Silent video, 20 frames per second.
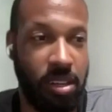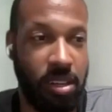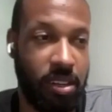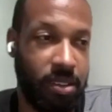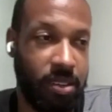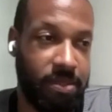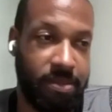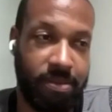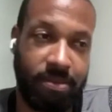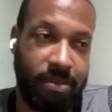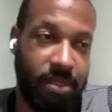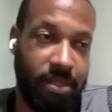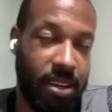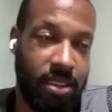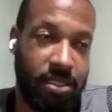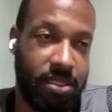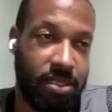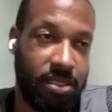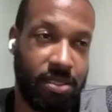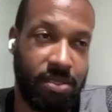like
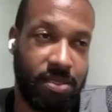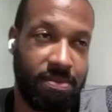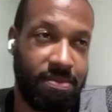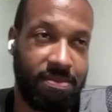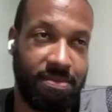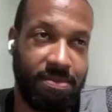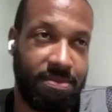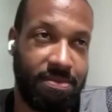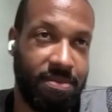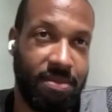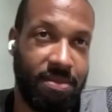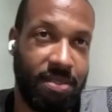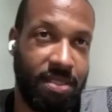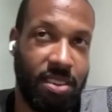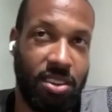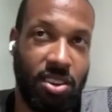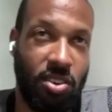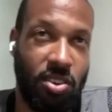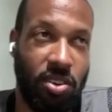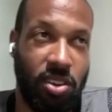I just,
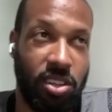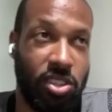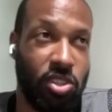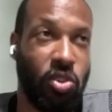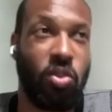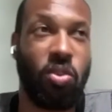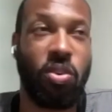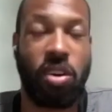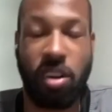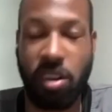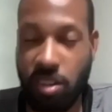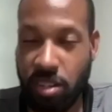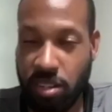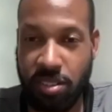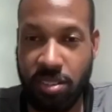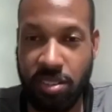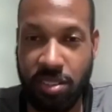you know, adore.